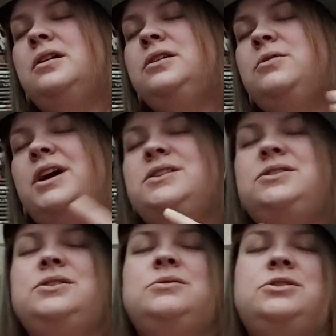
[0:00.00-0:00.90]
you guys
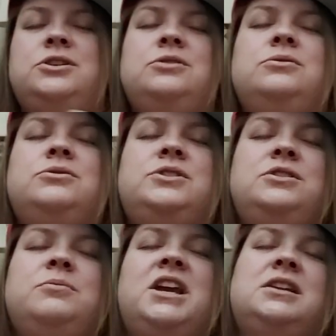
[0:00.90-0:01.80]
do choose
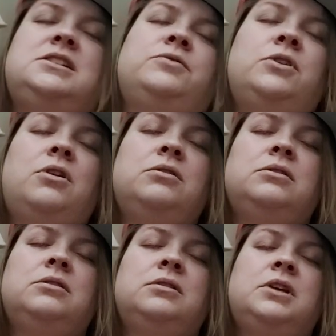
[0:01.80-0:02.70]
to make it difficult.
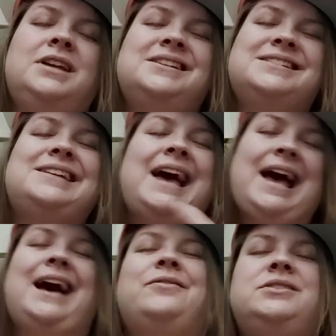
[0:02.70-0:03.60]
It doesn't
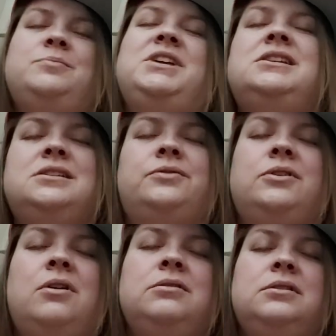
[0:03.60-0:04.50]
have to be
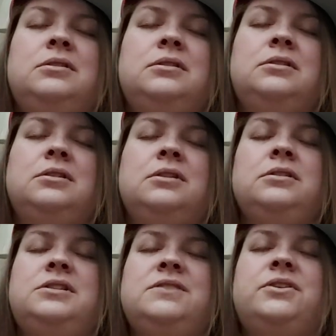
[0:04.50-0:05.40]
difficult.
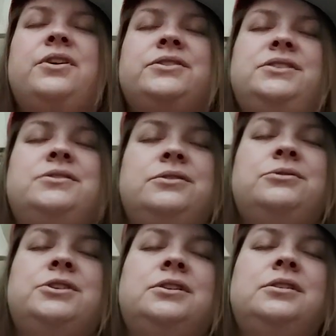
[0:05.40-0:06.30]
Difficulty is
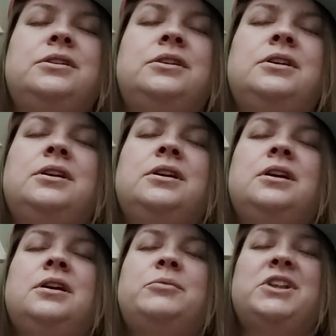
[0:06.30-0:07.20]
illusion.
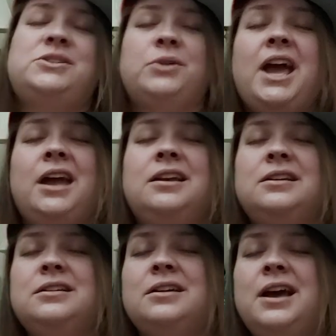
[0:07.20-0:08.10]
That's okay.
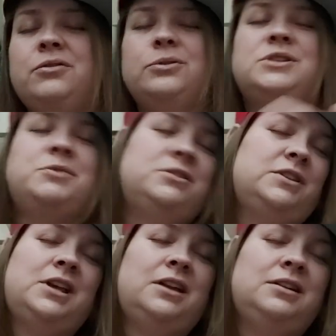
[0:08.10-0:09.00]
Everyone's been
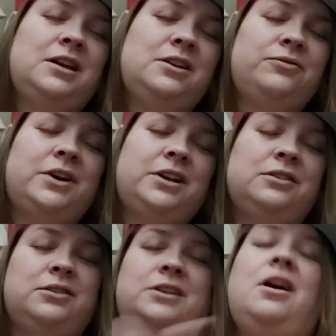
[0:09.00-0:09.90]
doing that, and you're fucking
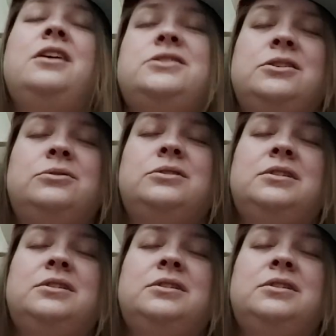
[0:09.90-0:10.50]
learning not to.